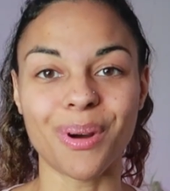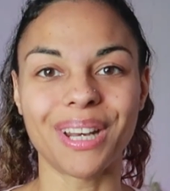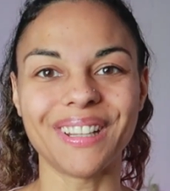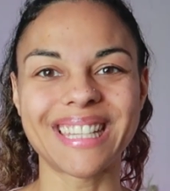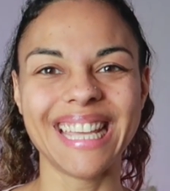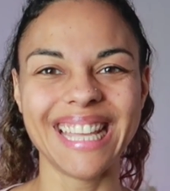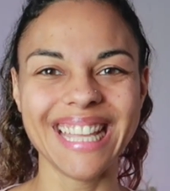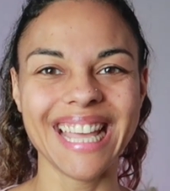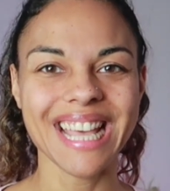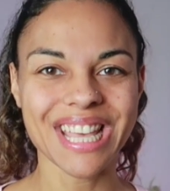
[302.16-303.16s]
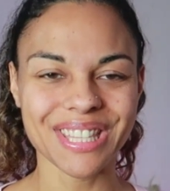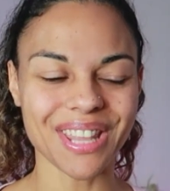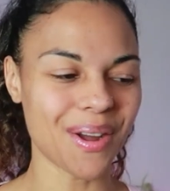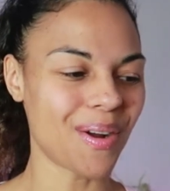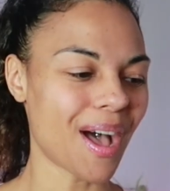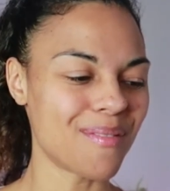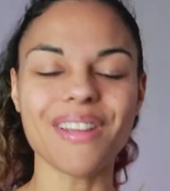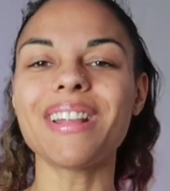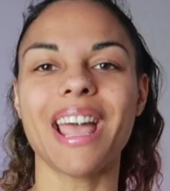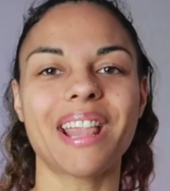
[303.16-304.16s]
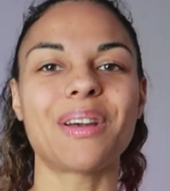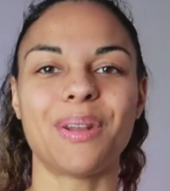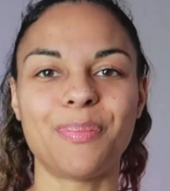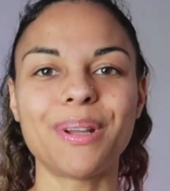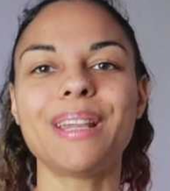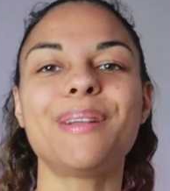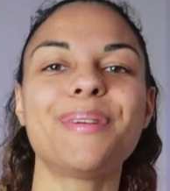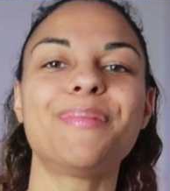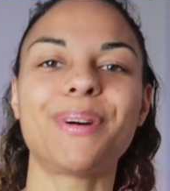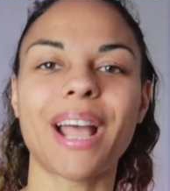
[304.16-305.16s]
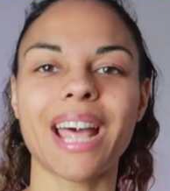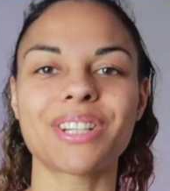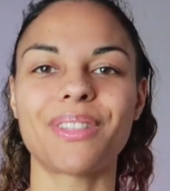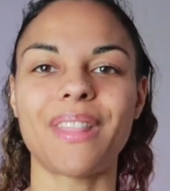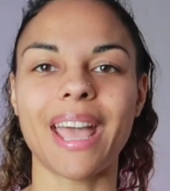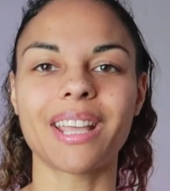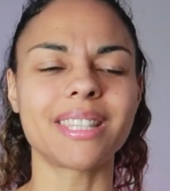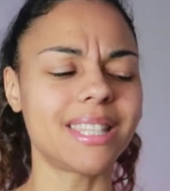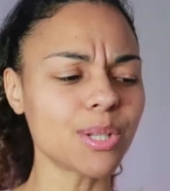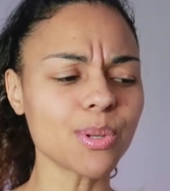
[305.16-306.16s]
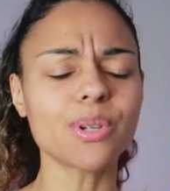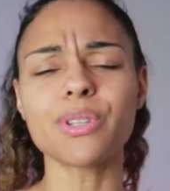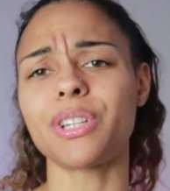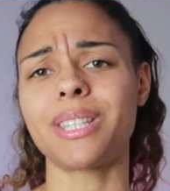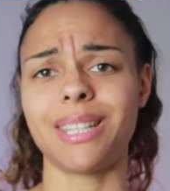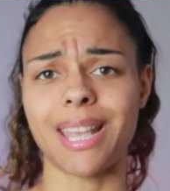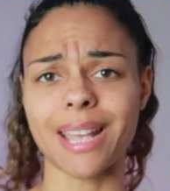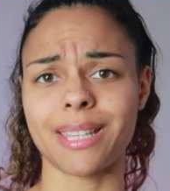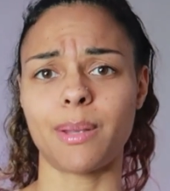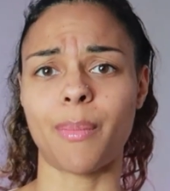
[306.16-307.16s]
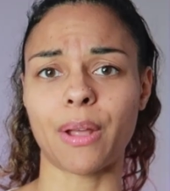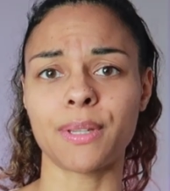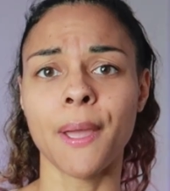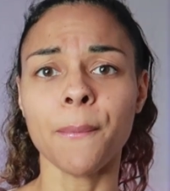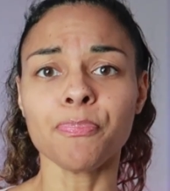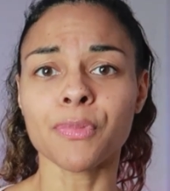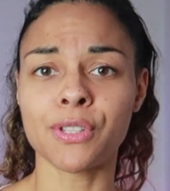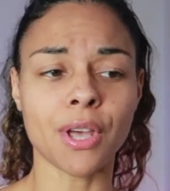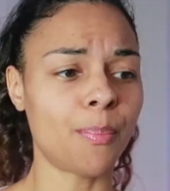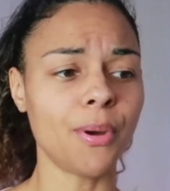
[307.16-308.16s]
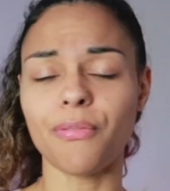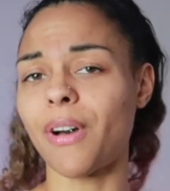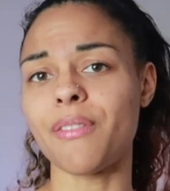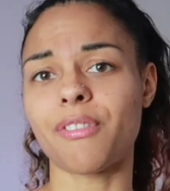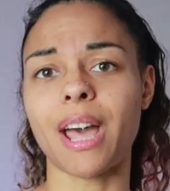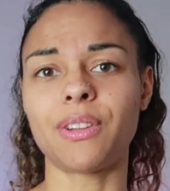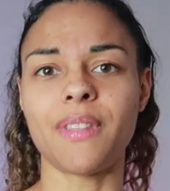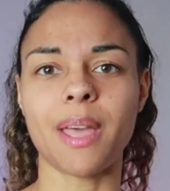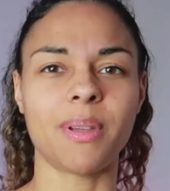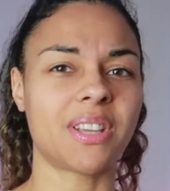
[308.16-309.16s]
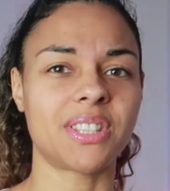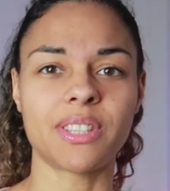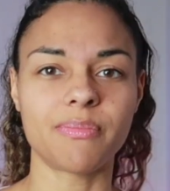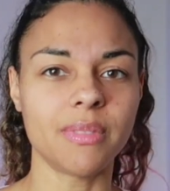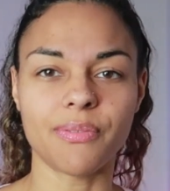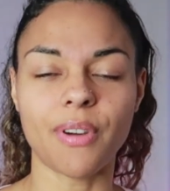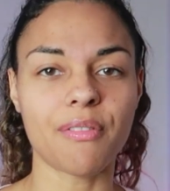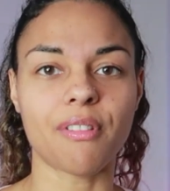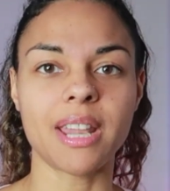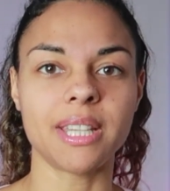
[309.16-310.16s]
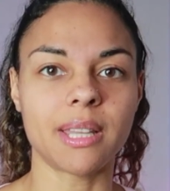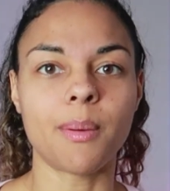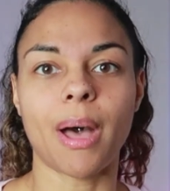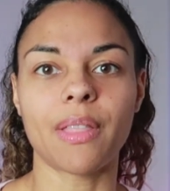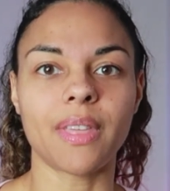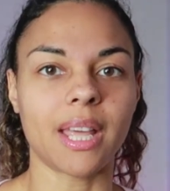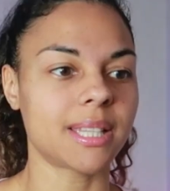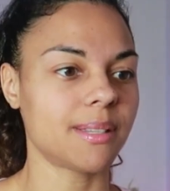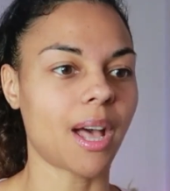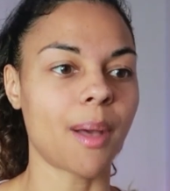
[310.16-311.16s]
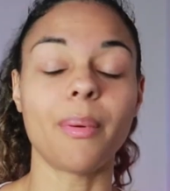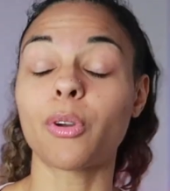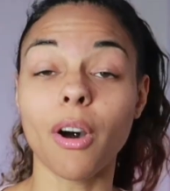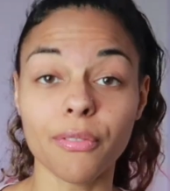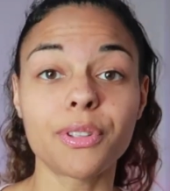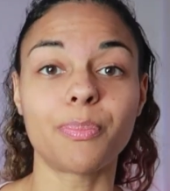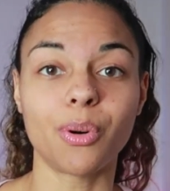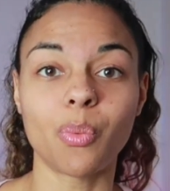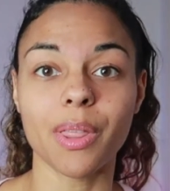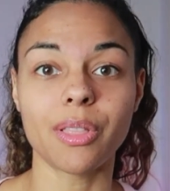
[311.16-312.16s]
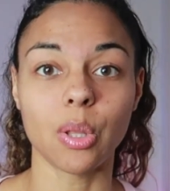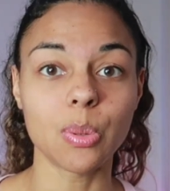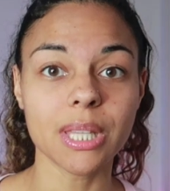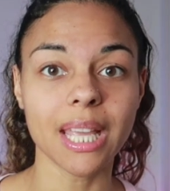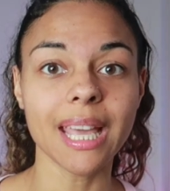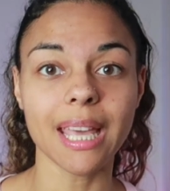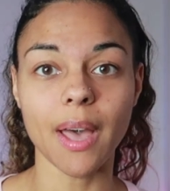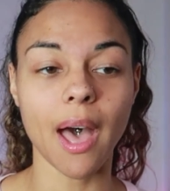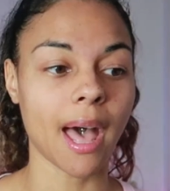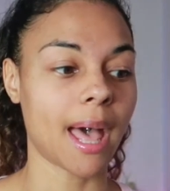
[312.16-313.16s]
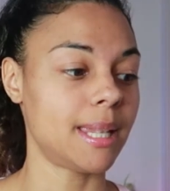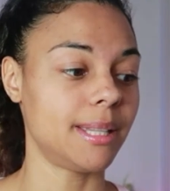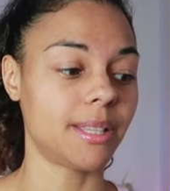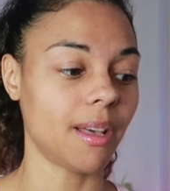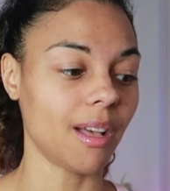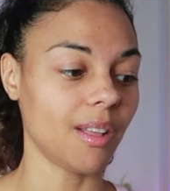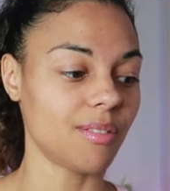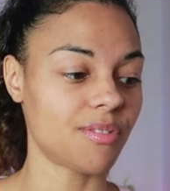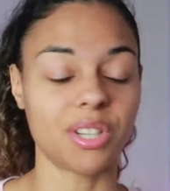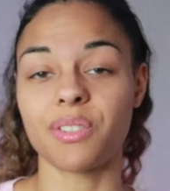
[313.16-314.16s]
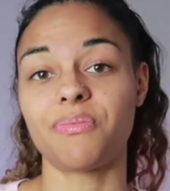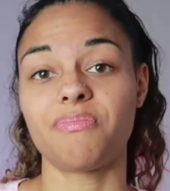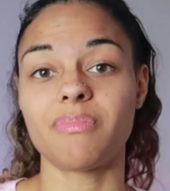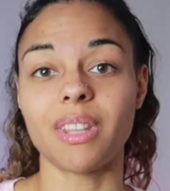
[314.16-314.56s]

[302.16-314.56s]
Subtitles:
why not? So I'm very likely going to put a little bit more cash on there, because this was also just a test amount. So I put 5 grand on there because 5 grand is an amount that I'm comfortable with losing, and just